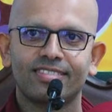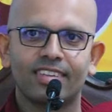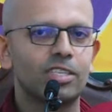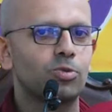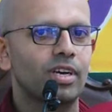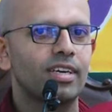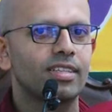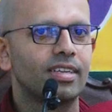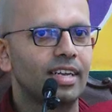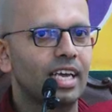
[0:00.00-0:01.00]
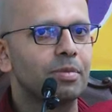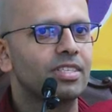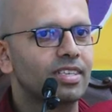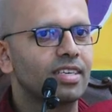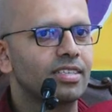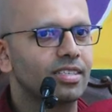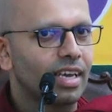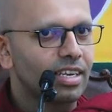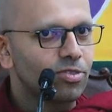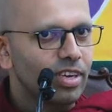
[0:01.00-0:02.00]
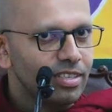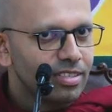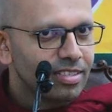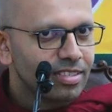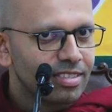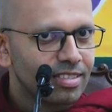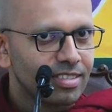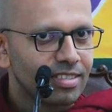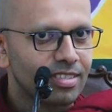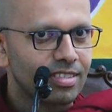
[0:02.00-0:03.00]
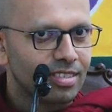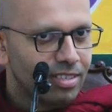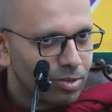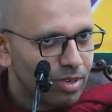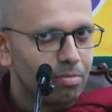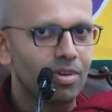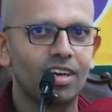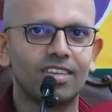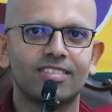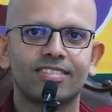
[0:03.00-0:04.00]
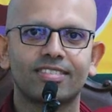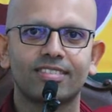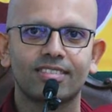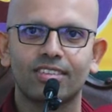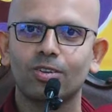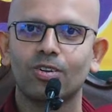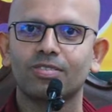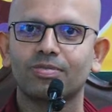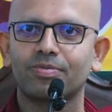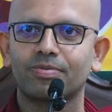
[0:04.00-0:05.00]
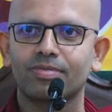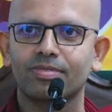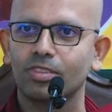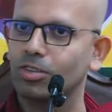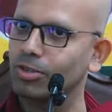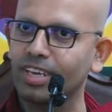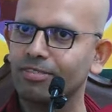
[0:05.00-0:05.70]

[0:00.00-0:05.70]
That is why the name it says is gateway to Nibbana. That's all. Not to the